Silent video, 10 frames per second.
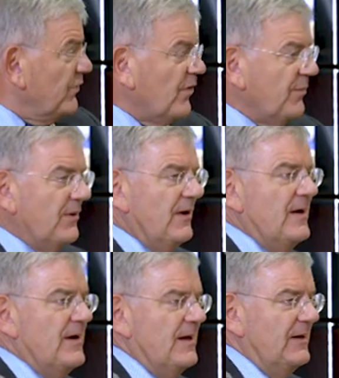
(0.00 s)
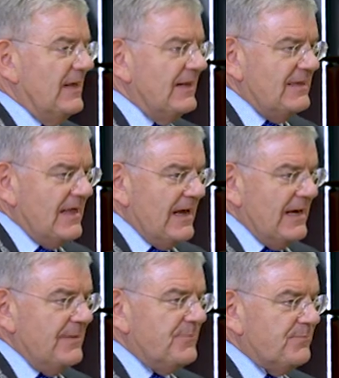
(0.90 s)
Europe, that
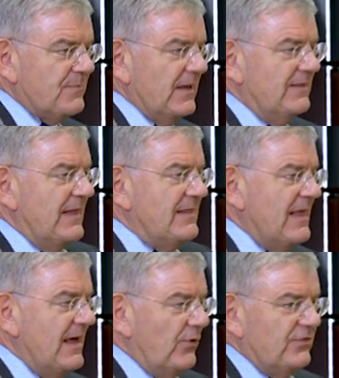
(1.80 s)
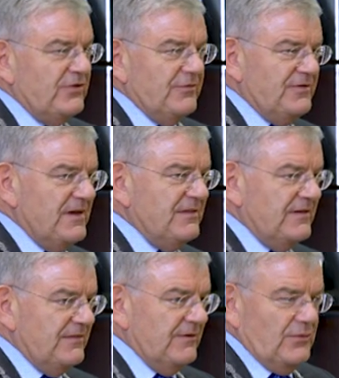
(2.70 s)
they also
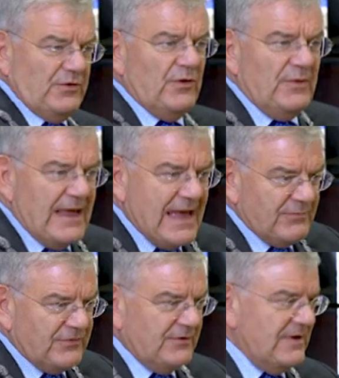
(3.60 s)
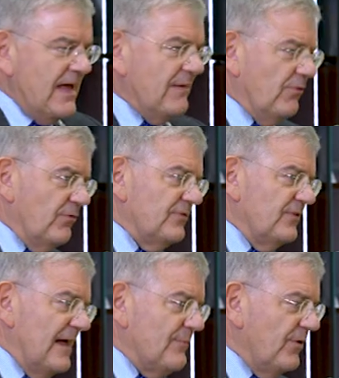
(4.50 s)
visit not only Amsterdam or
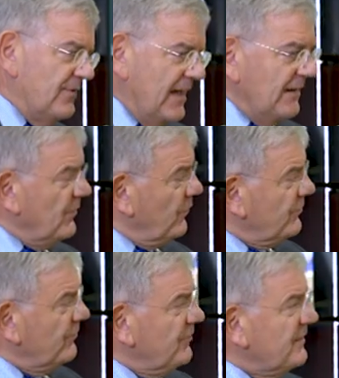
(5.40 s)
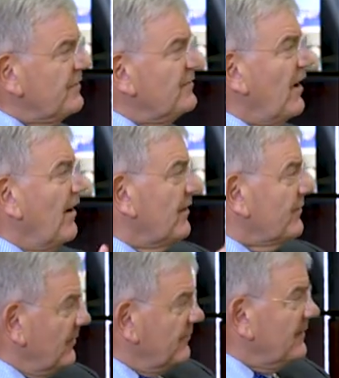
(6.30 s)
Rotterdam or The Hague, but also visit the
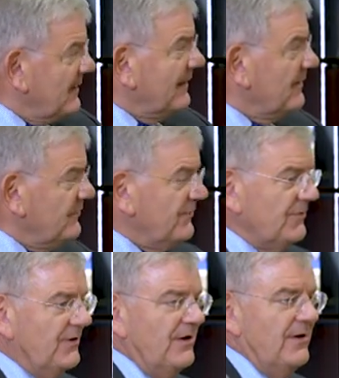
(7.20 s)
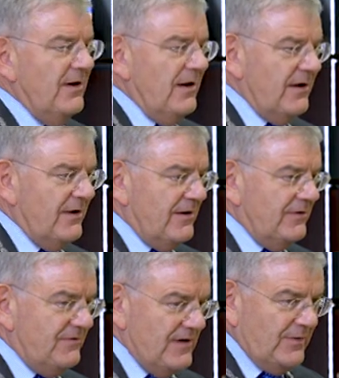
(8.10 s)
heart of the Netherlands,
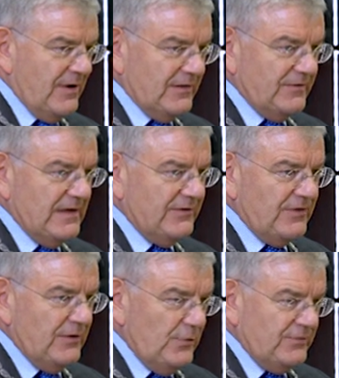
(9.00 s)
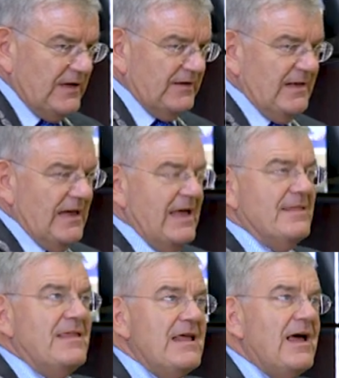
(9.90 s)
the very heart of the Netherlands, Utrecht.
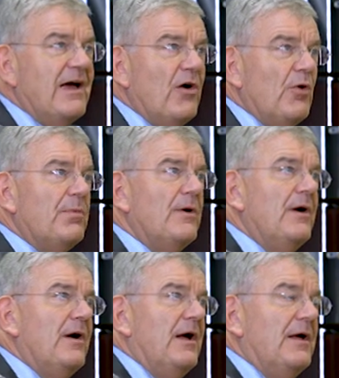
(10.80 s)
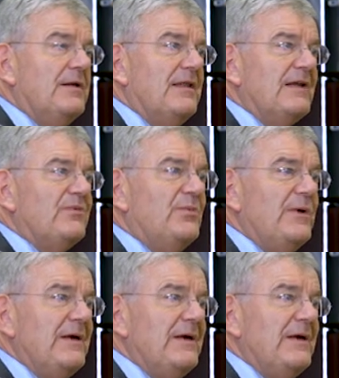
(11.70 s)
And then I hope that